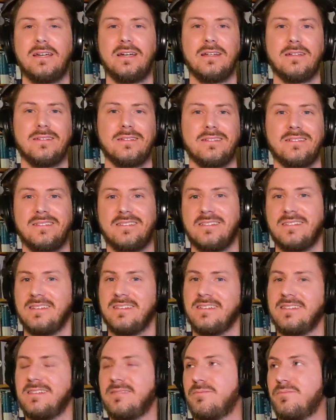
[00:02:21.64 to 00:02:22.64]
that
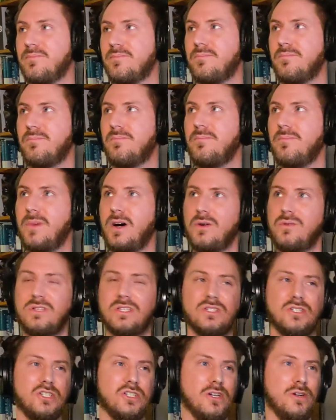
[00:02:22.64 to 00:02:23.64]

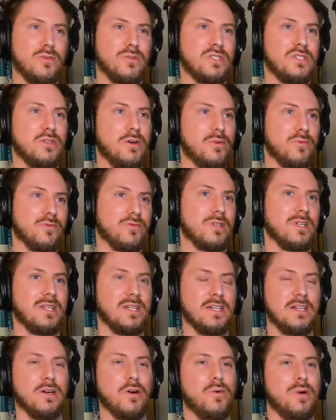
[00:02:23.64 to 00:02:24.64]
most shows don't
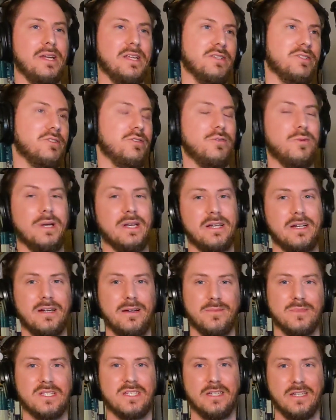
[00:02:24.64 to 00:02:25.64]
really go into when it
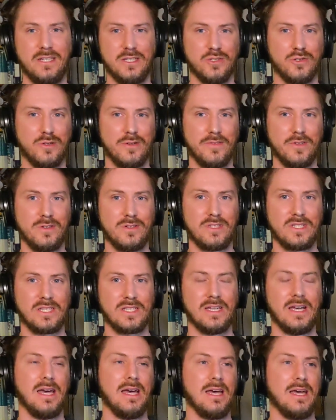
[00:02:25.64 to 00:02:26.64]
comes to
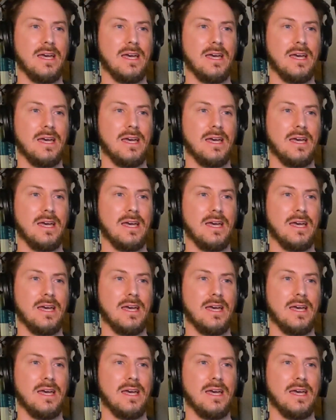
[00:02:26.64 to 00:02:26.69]
introverts.